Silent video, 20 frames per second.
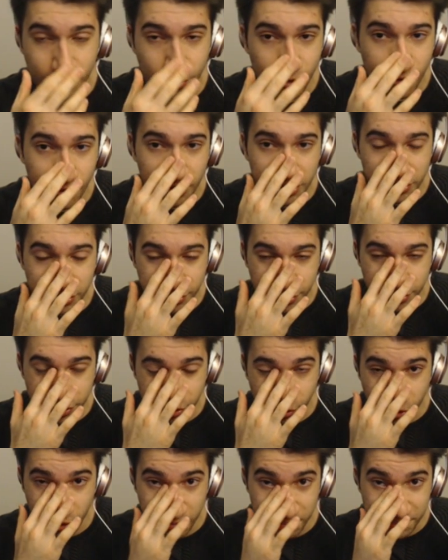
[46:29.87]
Thor,
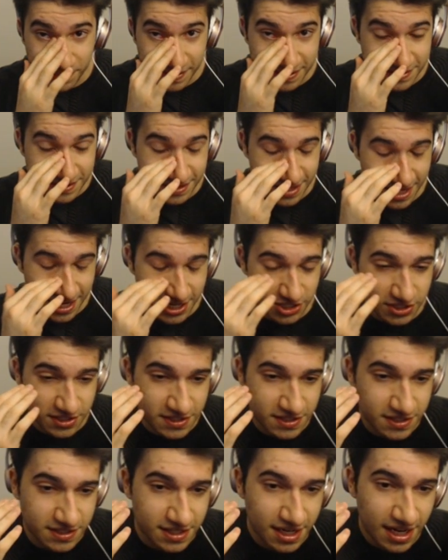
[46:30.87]
Beads and
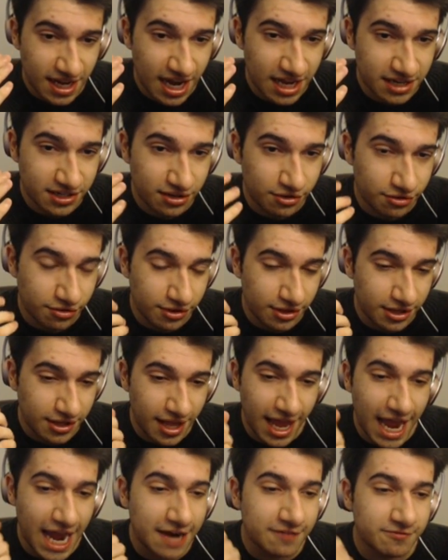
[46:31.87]
Aegis, and then
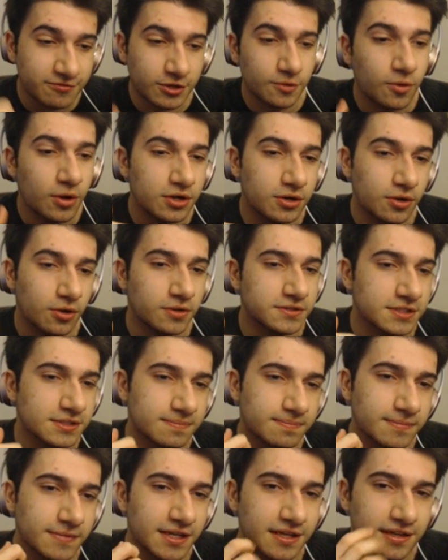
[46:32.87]
everyone
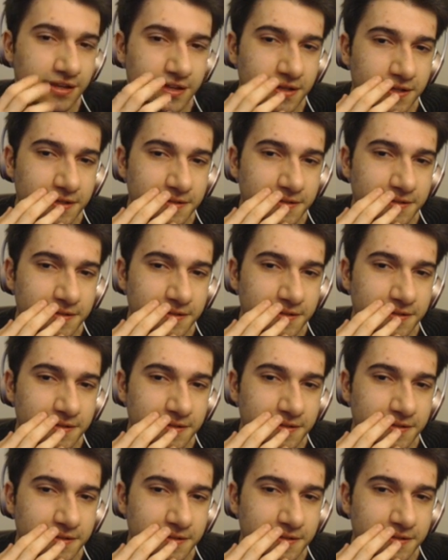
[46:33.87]
ulted me.